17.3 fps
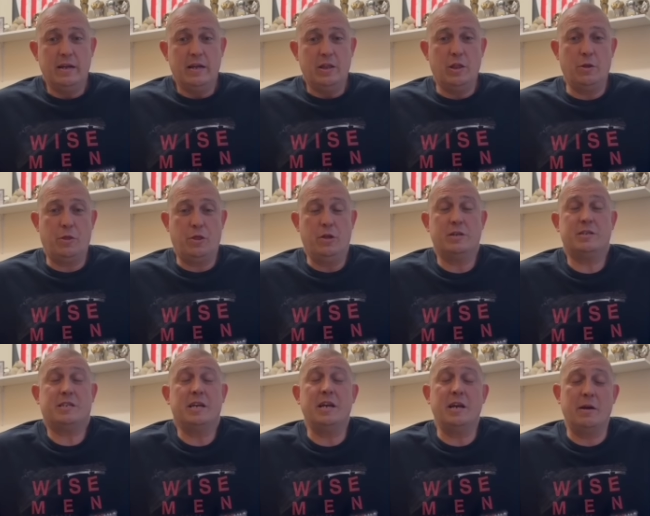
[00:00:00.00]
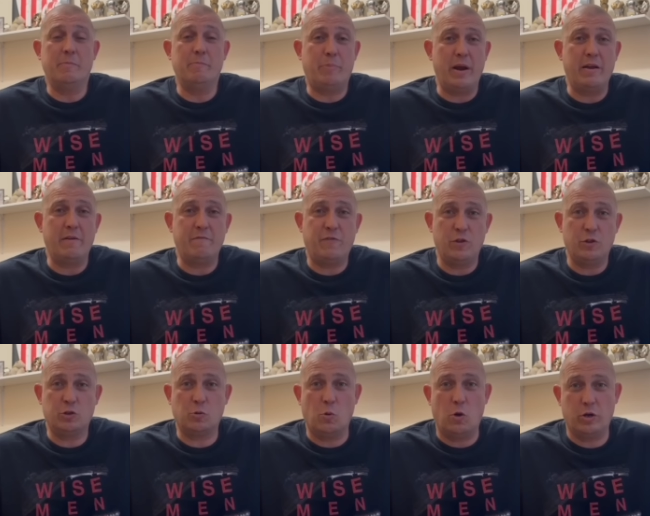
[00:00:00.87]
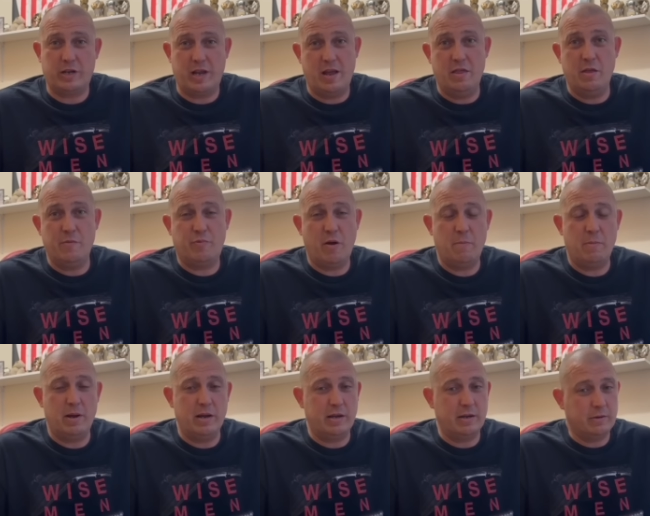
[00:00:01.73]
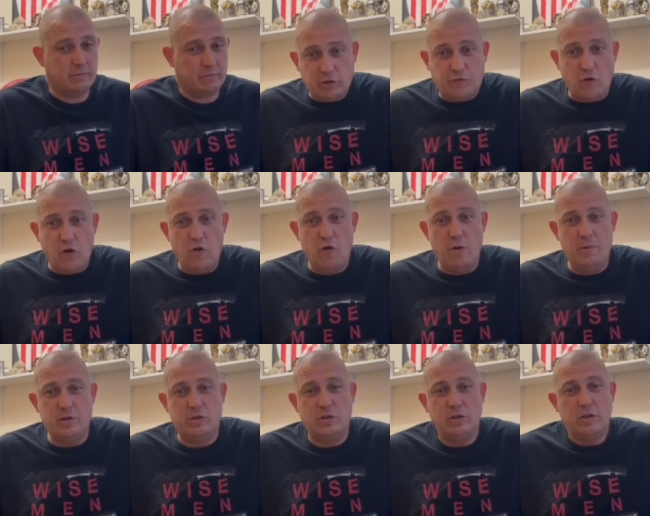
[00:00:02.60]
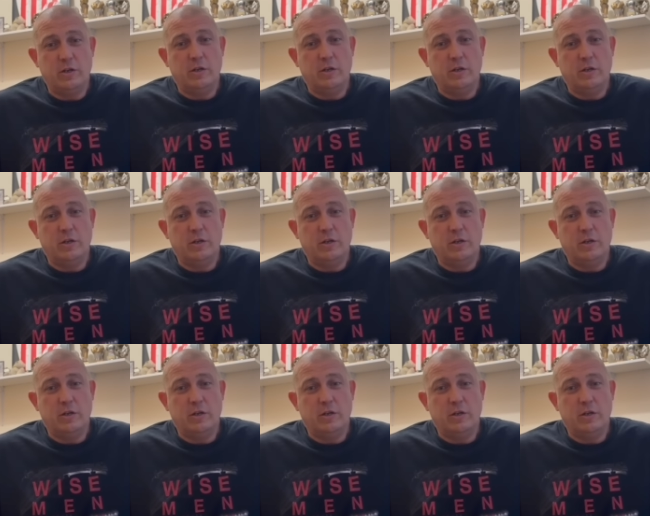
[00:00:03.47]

they see him being for the squad in the Premier League. Transfer rumours.